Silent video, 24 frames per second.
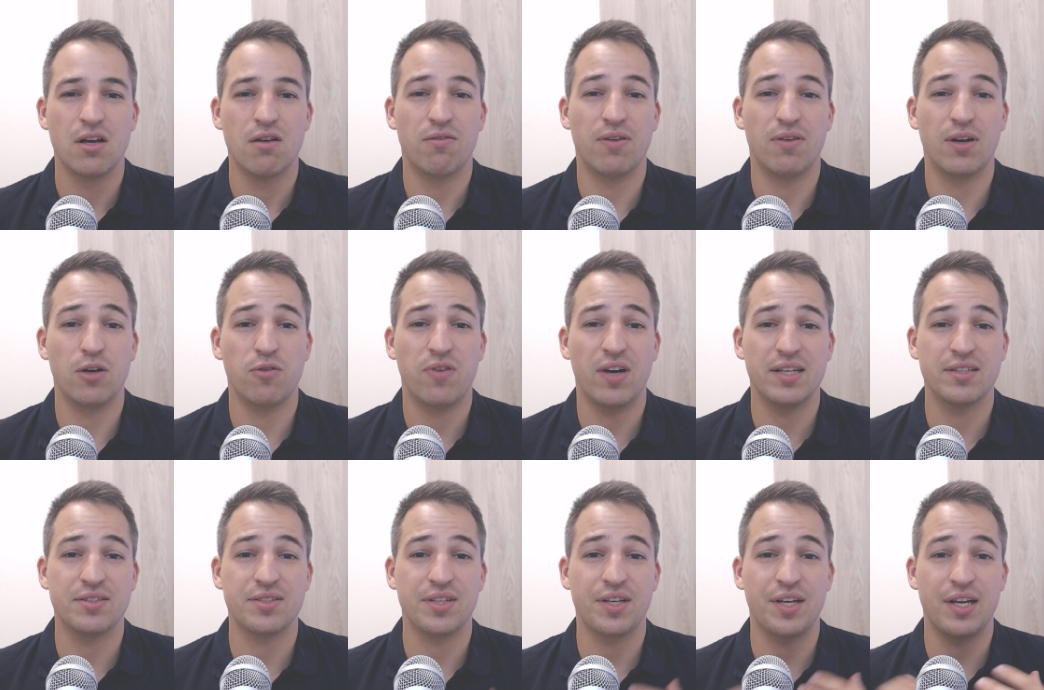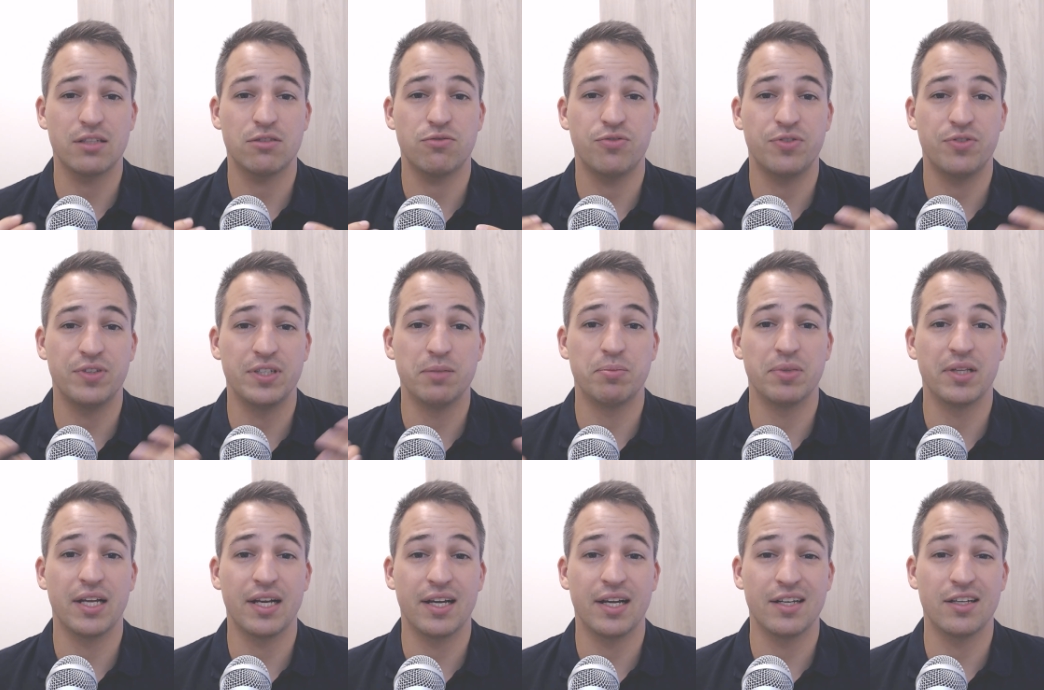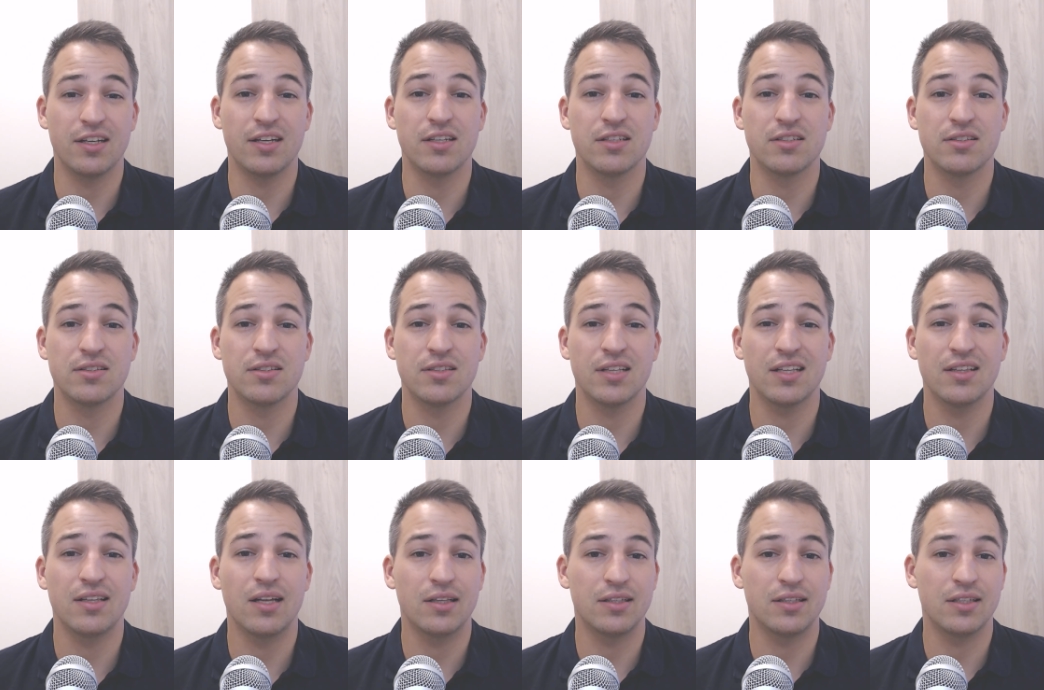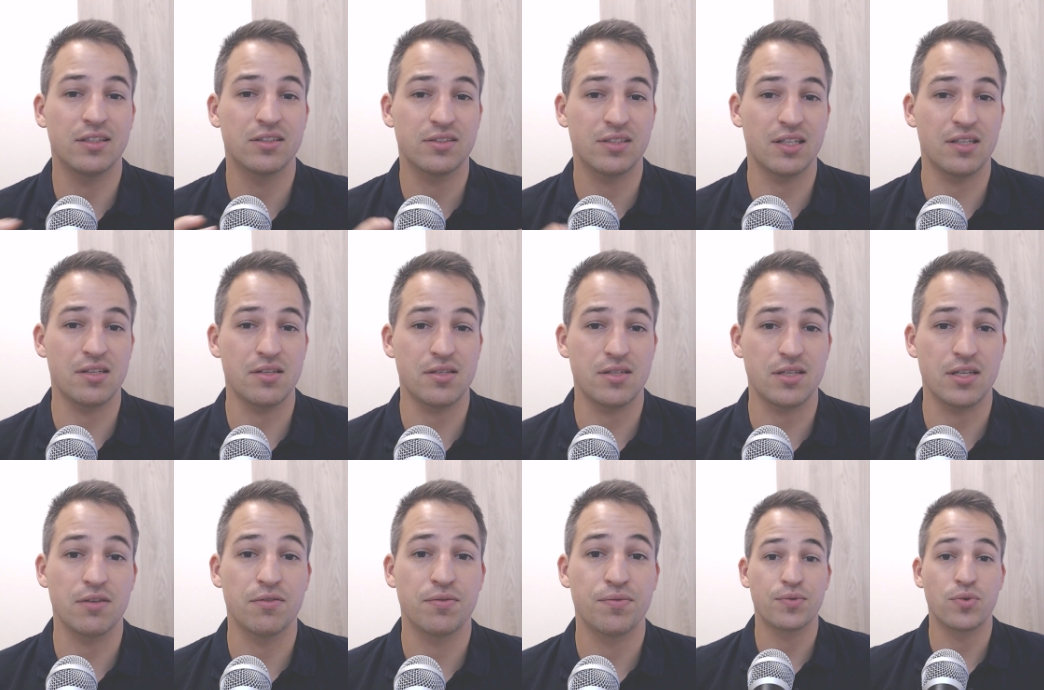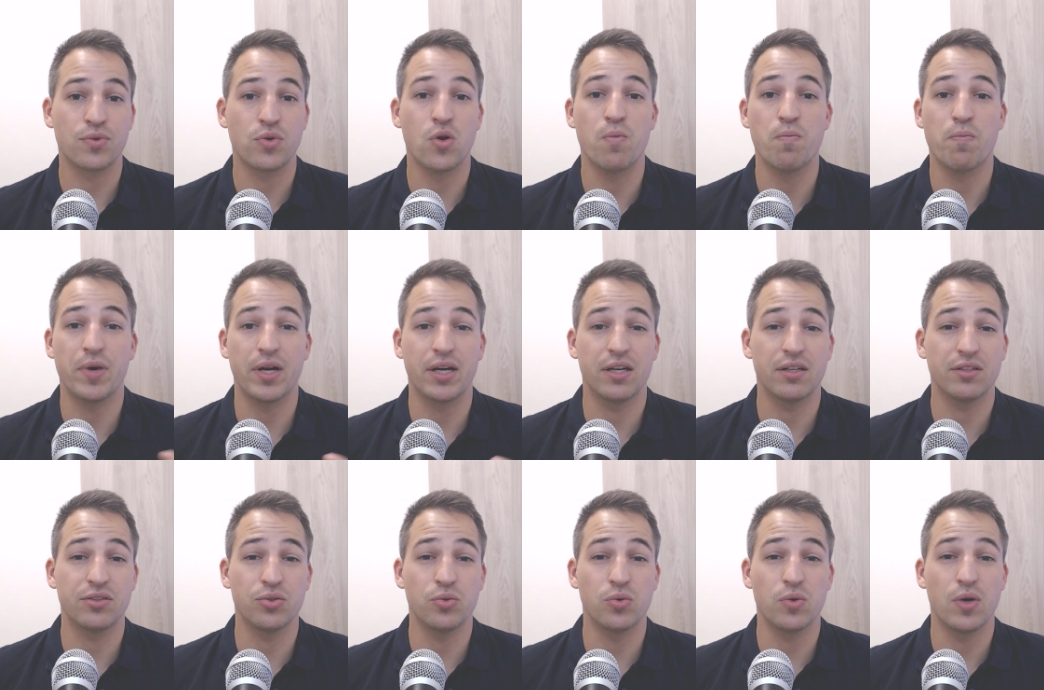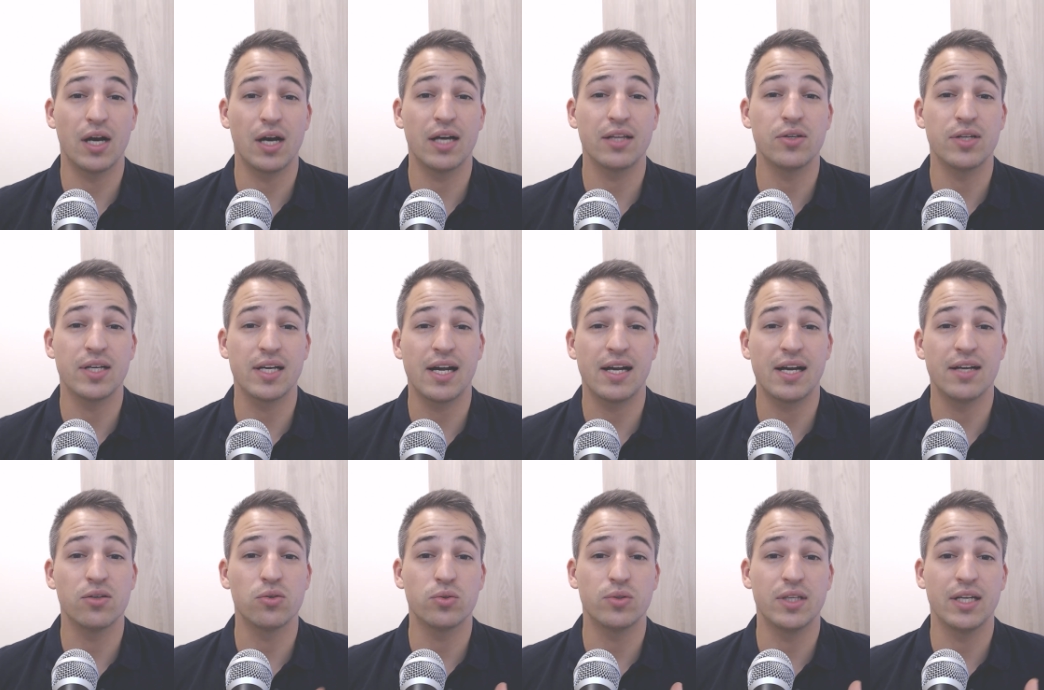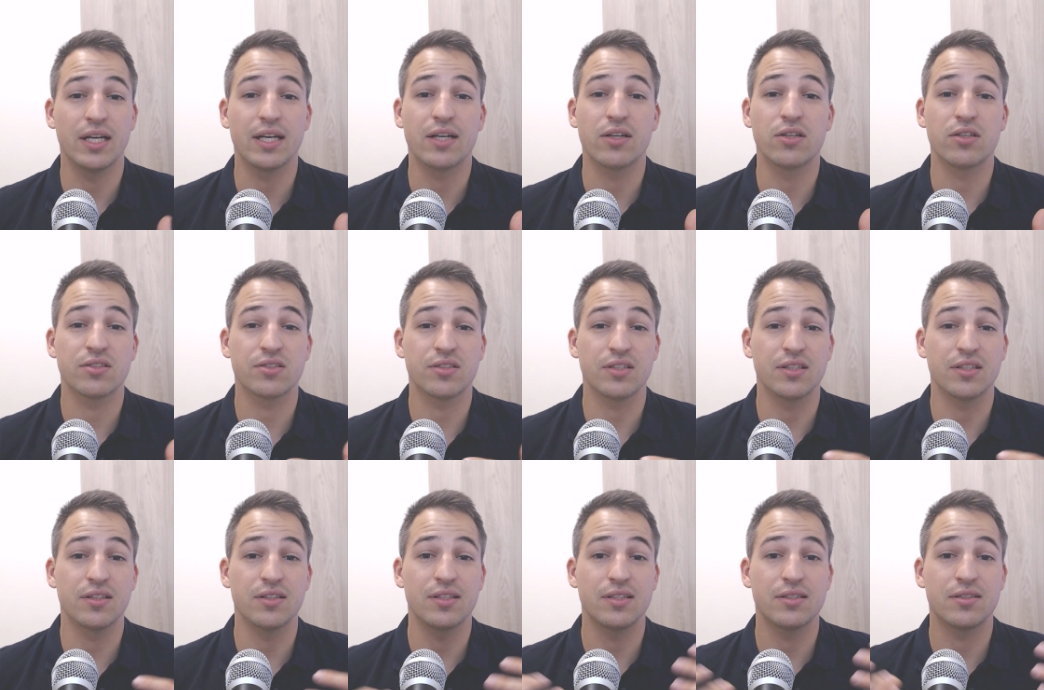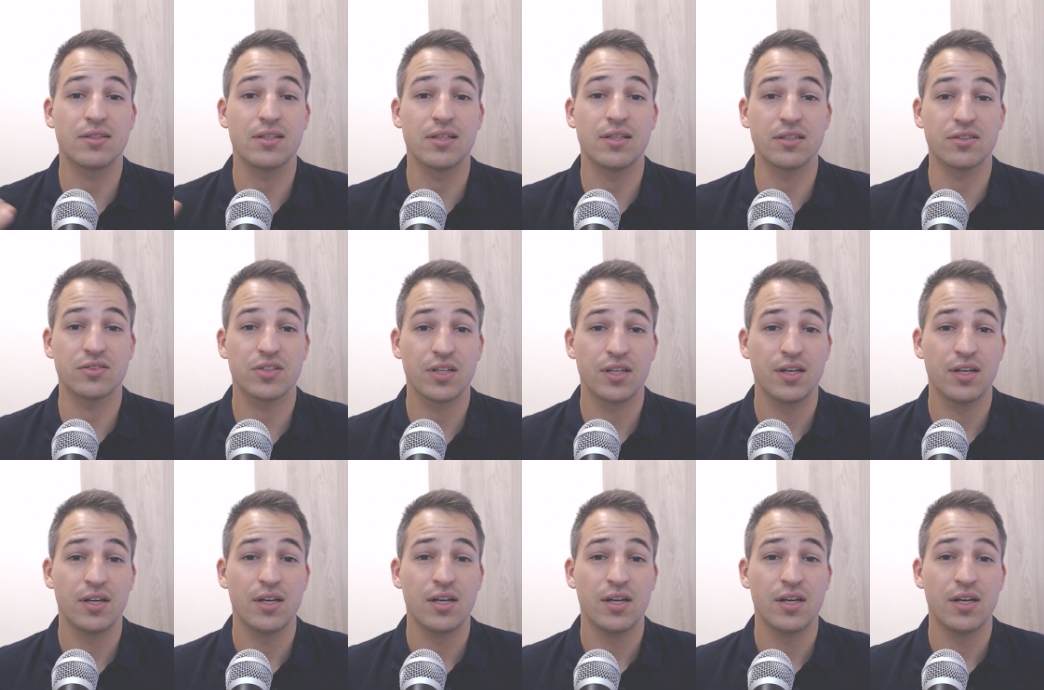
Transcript: Fireflies AI's free plan is not that extensive compared to other AI note takers in this list,